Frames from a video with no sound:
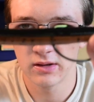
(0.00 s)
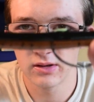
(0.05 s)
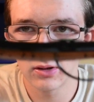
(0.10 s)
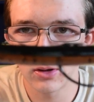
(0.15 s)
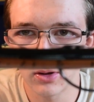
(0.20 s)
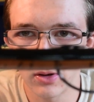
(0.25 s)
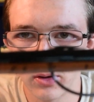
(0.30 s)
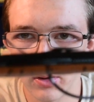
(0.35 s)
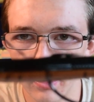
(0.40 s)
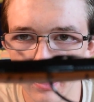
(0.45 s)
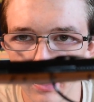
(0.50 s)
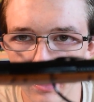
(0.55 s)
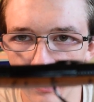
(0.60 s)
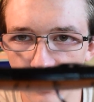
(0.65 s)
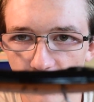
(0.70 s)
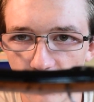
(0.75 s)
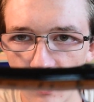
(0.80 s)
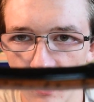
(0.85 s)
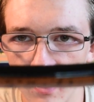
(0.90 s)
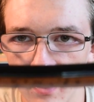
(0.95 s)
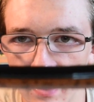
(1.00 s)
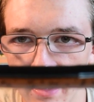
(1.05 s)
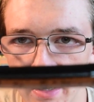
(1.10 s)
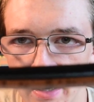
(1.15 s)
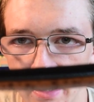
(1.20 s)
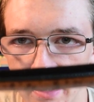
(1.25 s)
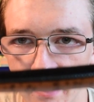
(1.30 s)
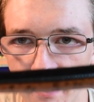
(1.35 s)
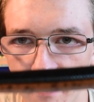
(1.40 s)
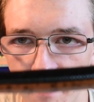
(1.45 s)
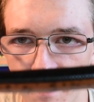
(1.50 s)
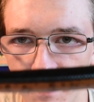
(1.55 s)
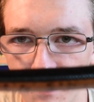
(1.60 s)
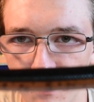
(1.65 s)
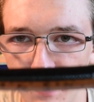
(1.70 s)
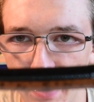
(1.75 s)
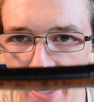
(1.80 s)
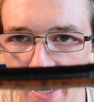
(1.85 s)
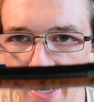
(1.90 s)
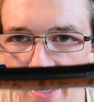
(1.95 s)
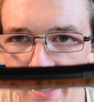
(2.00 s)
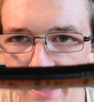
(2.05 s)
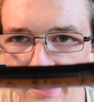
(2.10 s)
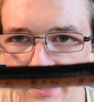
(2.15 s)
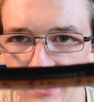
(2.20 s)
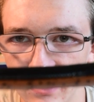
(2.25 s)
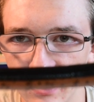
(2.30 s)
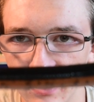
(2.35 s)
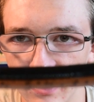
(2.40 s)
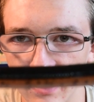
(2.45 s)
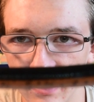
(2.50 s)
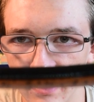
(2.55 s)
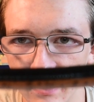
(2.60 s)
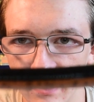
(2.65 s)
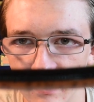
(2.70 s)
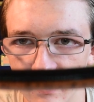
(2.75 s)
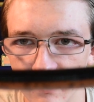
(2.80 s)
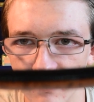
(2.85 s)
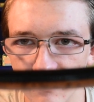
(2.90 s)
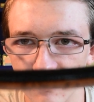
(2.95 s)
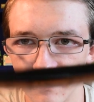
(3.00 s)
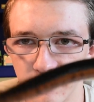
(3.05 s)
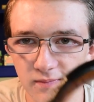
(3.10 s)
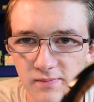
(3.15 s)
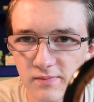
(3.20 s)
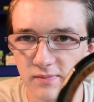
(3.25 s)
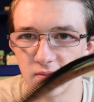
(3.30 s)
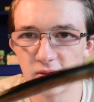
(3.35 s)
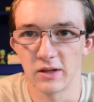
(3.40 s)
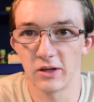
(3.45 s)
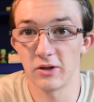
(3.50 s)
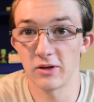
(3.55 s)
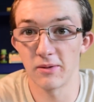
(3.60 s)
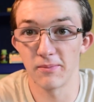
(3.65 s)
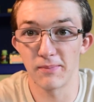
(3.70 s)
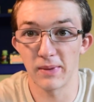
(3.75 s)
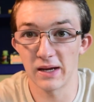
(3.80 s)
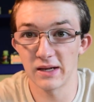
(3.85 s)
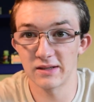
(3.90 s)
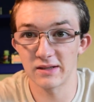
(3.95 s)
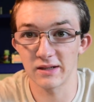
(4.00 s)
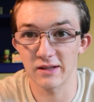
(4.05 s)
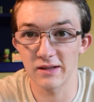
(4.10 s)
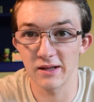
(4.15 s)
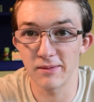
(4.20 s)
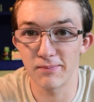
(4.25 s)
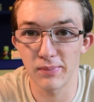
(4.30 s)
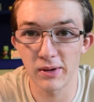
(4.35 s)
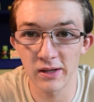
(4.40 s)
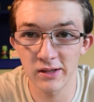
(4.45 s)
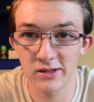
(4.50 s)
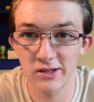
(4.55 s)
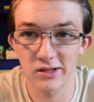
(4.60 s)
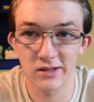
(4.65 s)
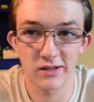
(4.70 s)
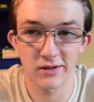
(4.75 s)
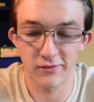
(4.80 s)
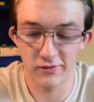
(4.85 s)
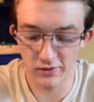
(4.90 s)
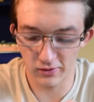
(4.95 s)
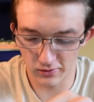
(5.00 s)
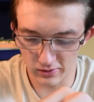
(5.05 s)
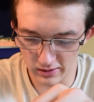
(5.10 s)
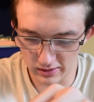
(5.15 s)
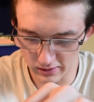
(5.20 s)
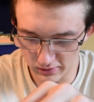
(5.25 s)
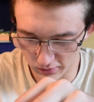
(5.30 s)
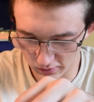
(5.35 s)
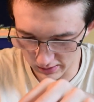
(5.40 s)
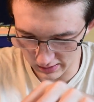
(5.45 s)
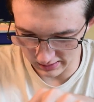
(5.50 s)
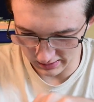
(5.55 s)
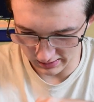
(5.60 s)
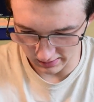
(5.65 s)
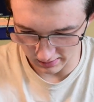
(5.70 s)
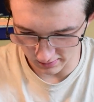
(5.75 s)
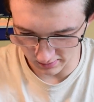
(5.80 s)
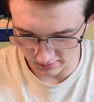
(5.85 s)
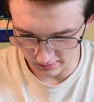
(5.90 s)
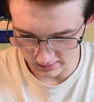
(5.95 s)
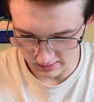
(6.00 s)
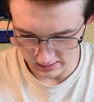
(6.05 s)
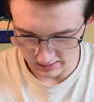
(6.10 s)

so you can throw it in pads. You can basically punch this if you really want to.